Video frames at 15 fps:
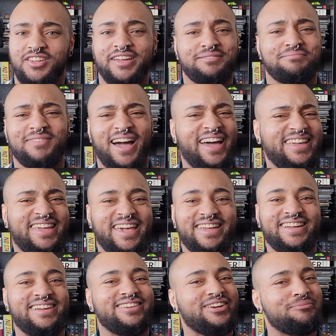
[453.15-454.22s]
Like, I get
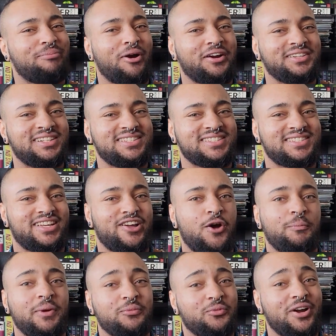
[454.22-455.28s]
it, your bar needs to stay
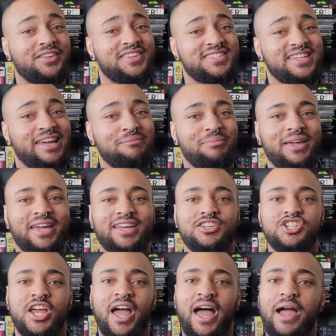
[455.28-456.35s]
open, we're on the same page.